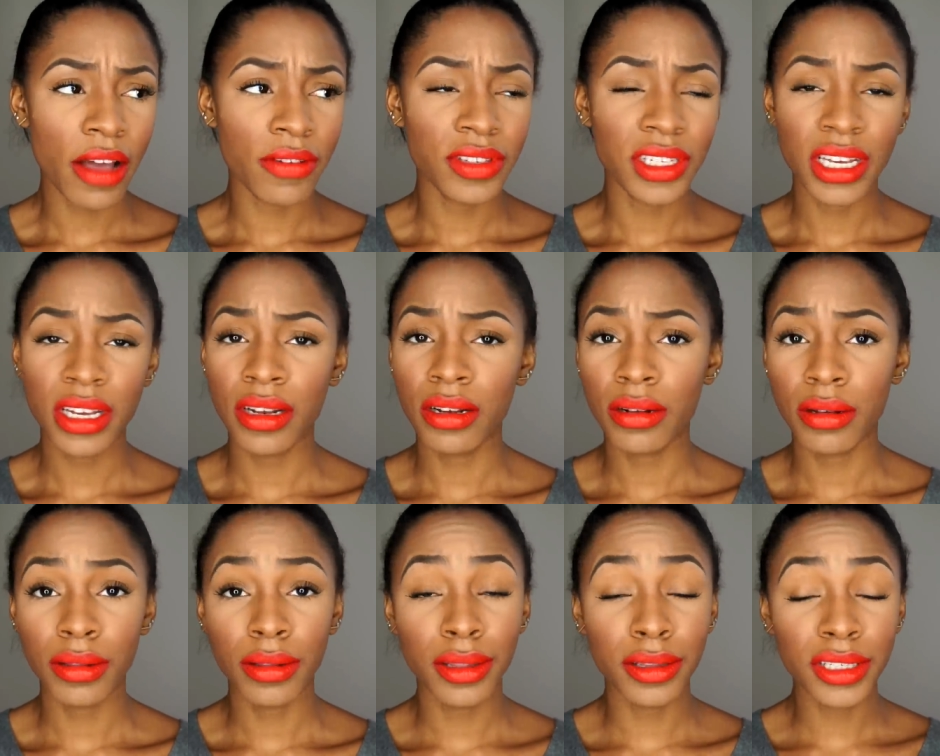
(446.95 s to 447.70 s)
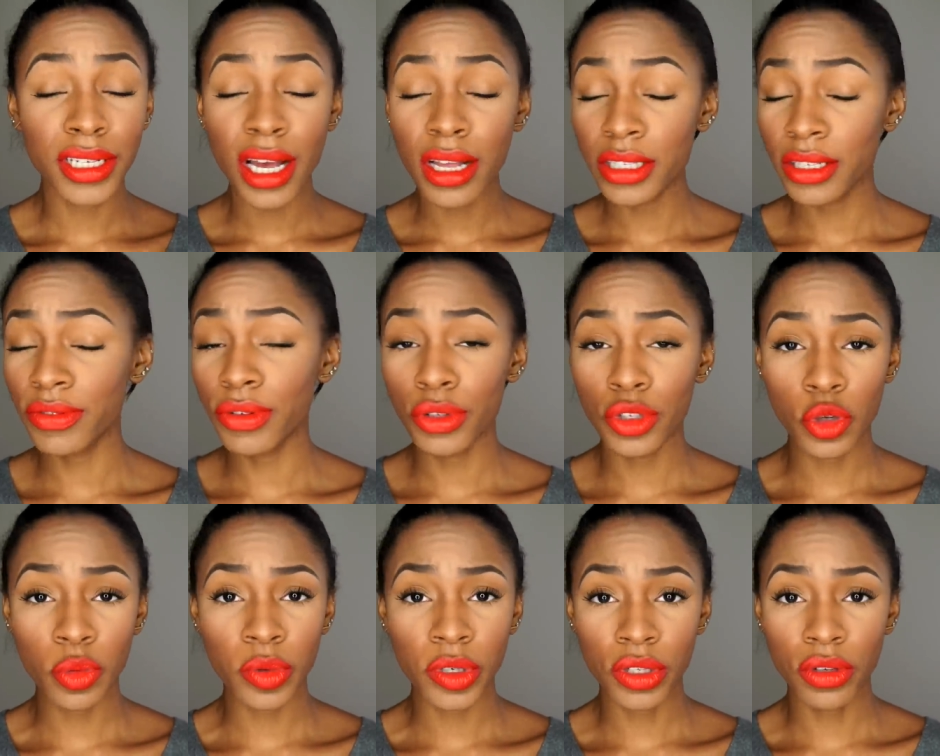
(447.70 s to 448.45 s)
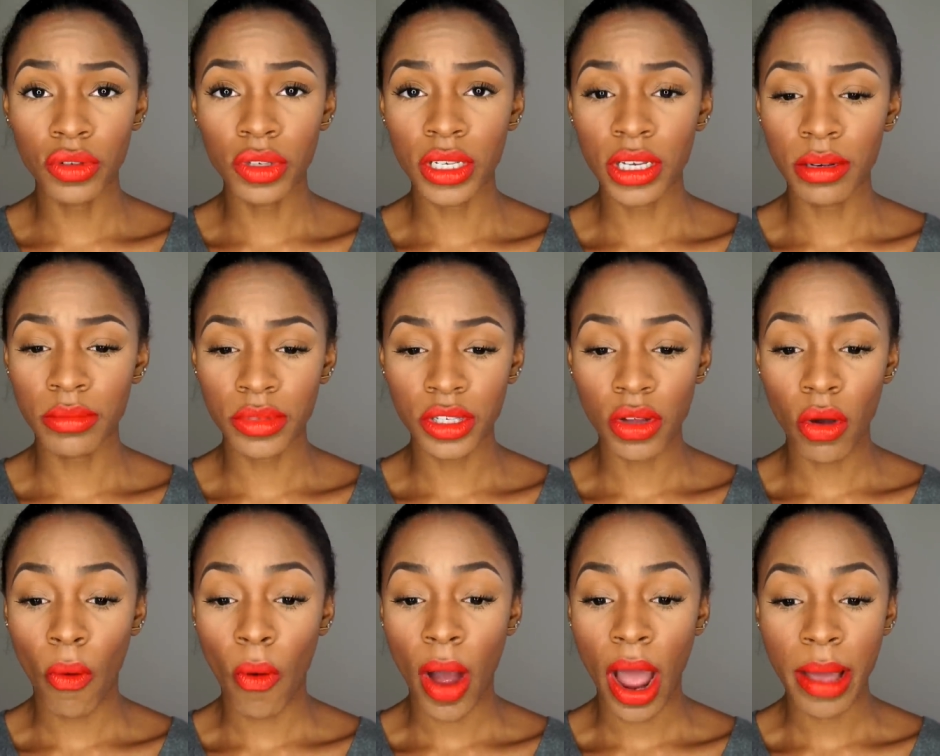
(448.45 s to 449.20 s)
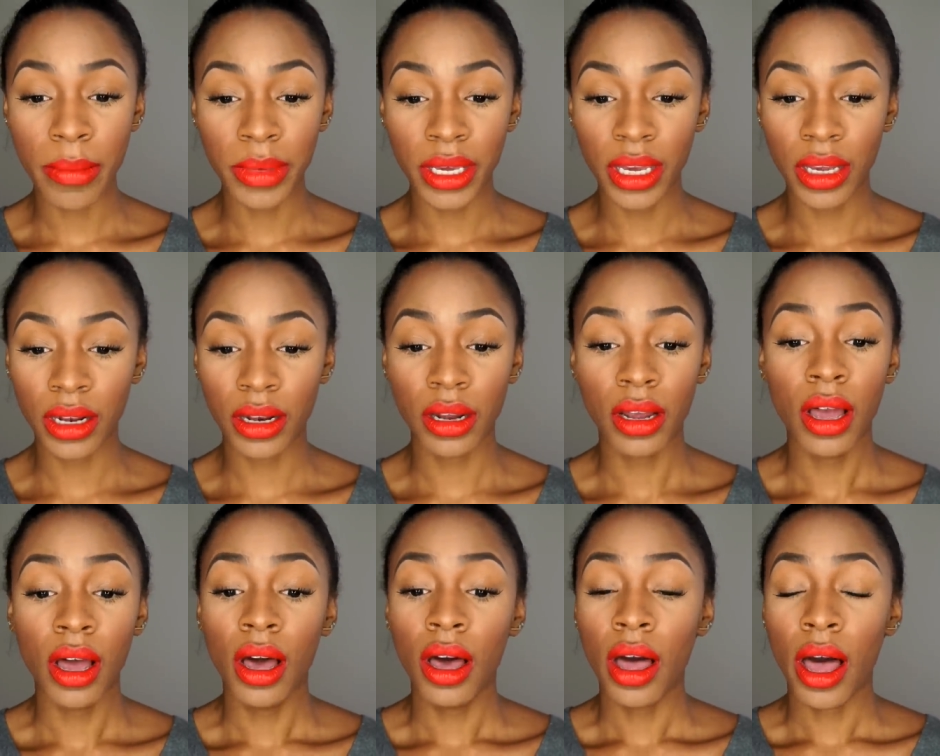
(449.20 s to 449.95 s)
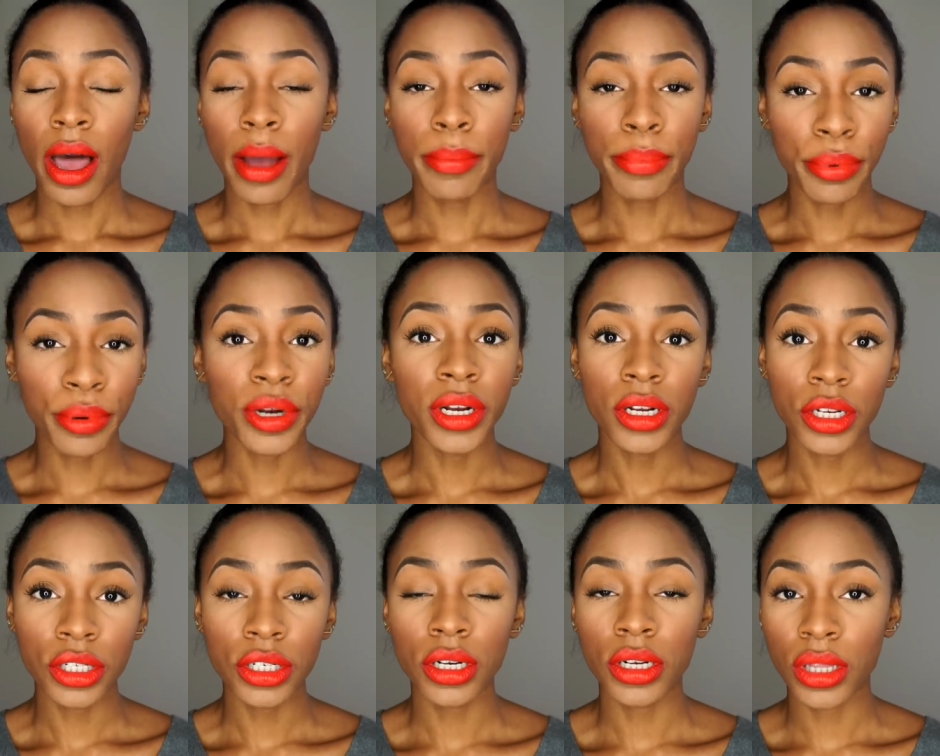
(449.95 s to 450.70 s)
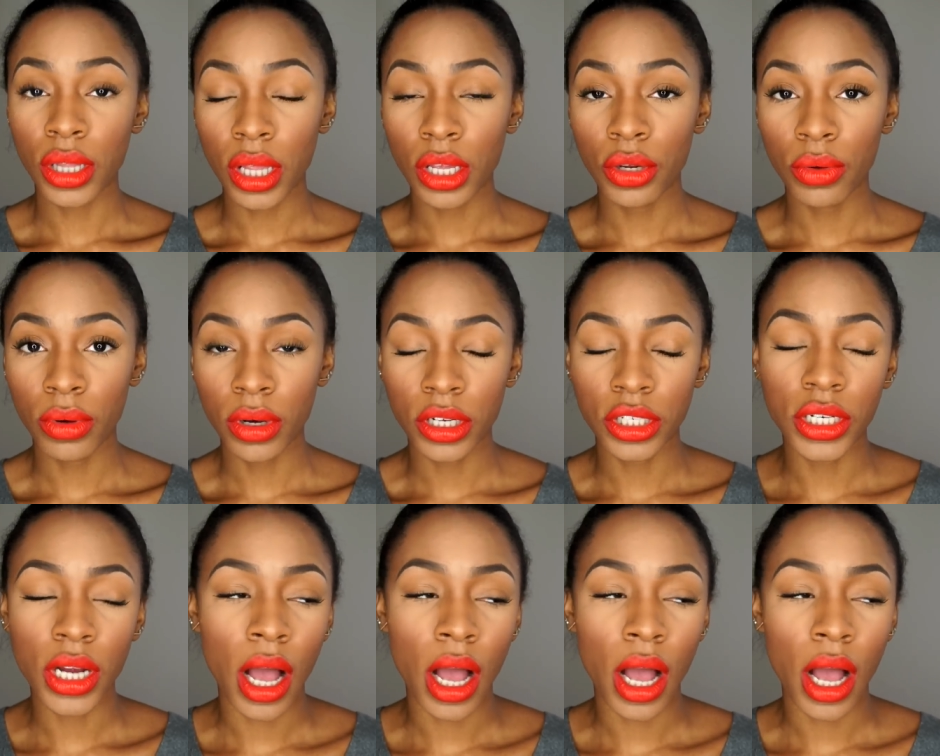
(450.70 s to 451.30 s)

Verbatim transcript: I've seen tons of YouTubers using them, so I mean, I'm pretty sure they do a good